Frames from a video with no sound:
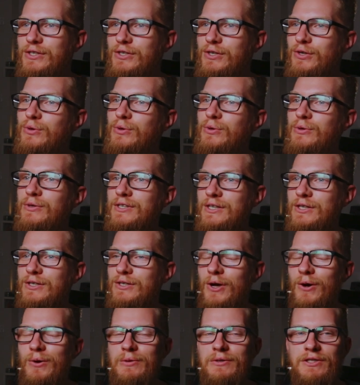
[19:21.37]
do's and
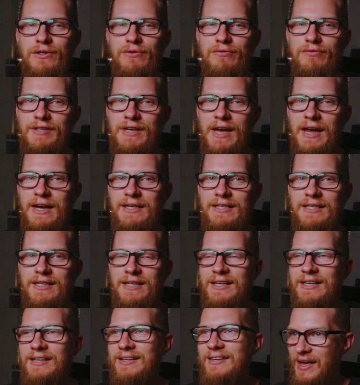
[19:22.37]
don'ts of
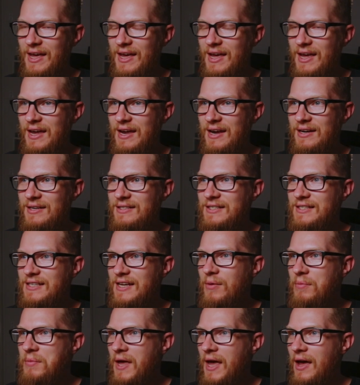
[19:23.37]
dating, and
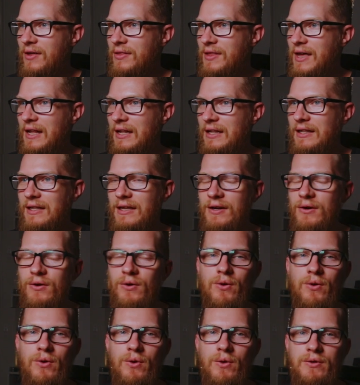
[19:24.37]
somehow that
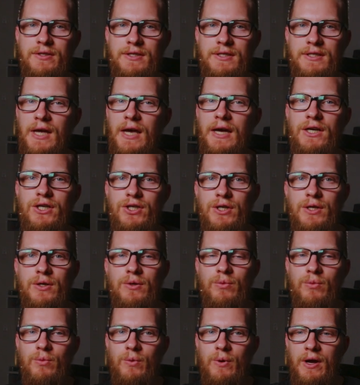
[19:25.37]
little
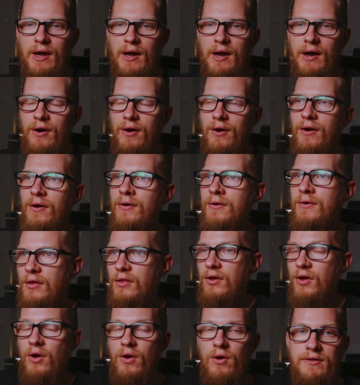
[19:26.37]
section where
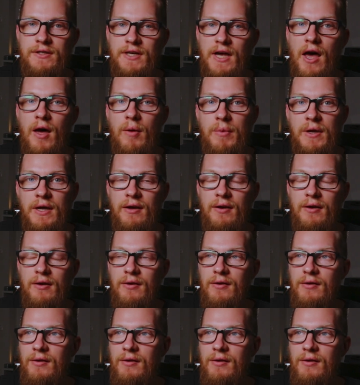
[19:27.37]
the girl's humming